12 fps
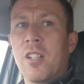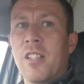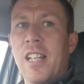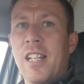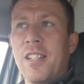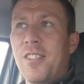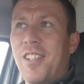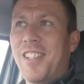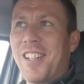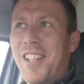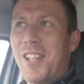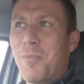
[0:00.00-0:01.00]
on the end.
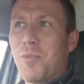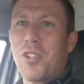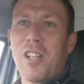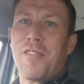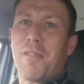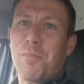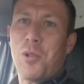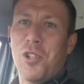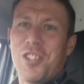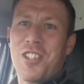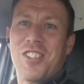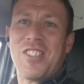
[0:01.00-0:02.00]
Say if I've
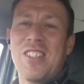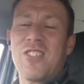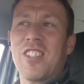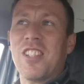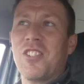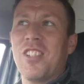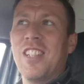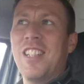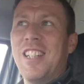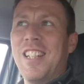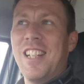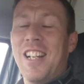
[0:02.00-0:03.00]
bored you senseless.
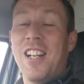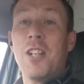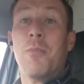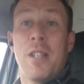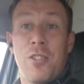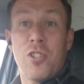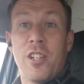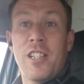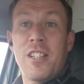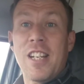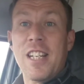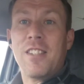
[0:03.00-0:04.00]
Enjoy
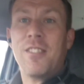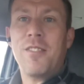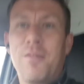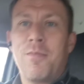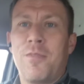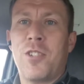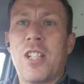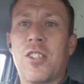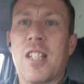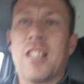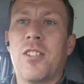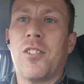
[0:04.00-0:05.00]
your day. Cheers,
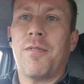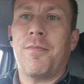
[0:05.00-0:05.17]
guys.